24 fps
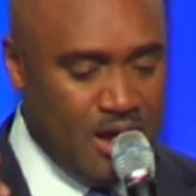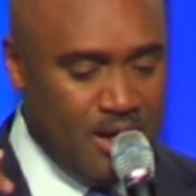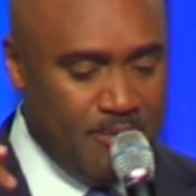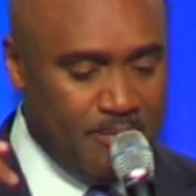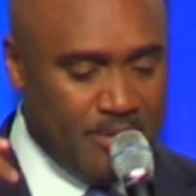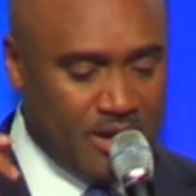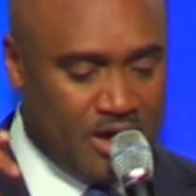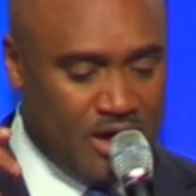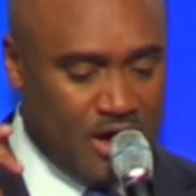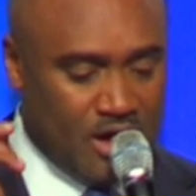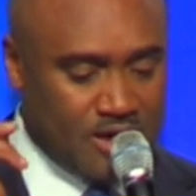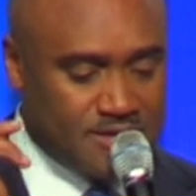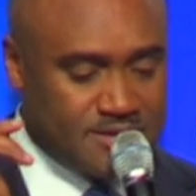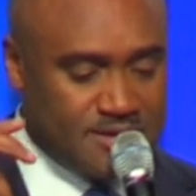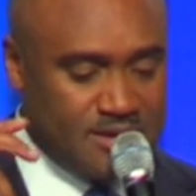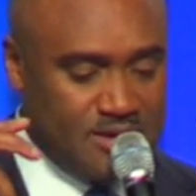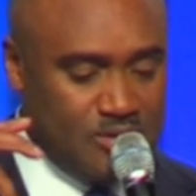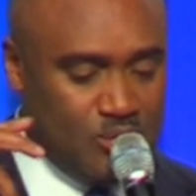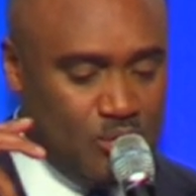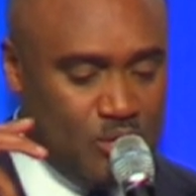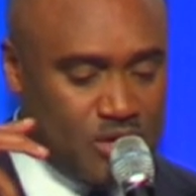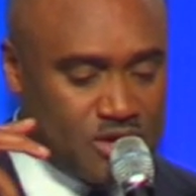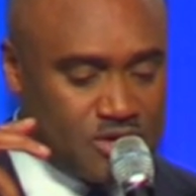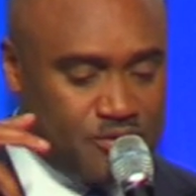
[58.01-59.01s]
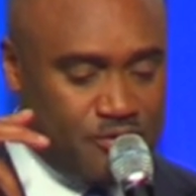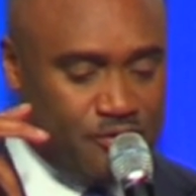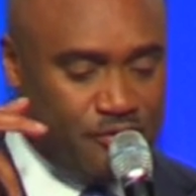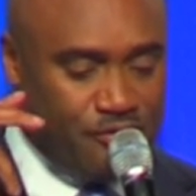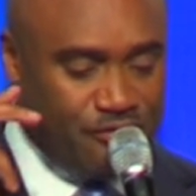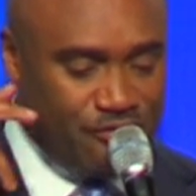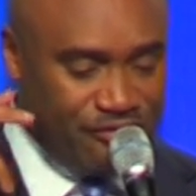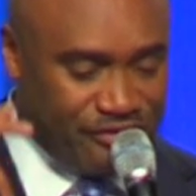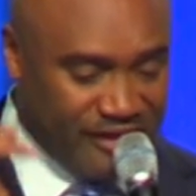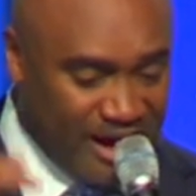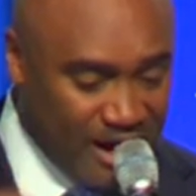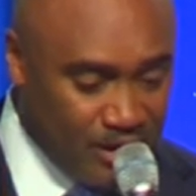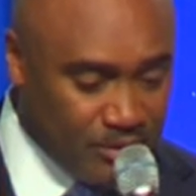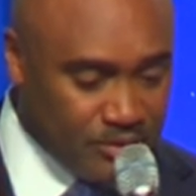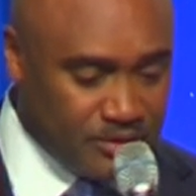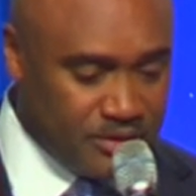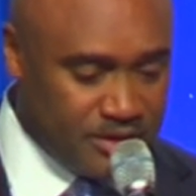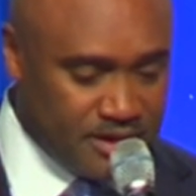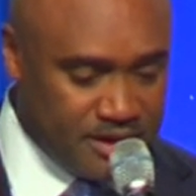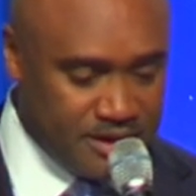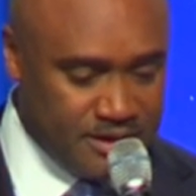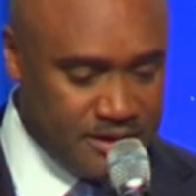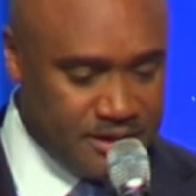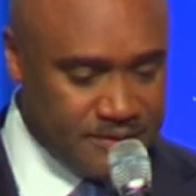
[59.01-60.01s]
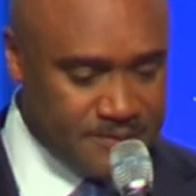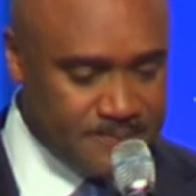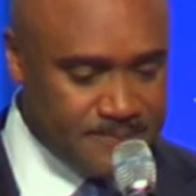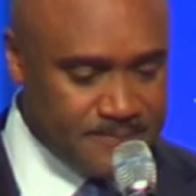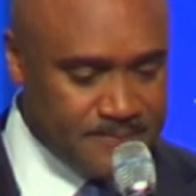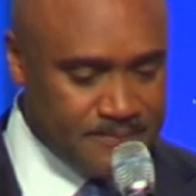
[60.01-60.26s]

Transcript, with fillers: Because it was founded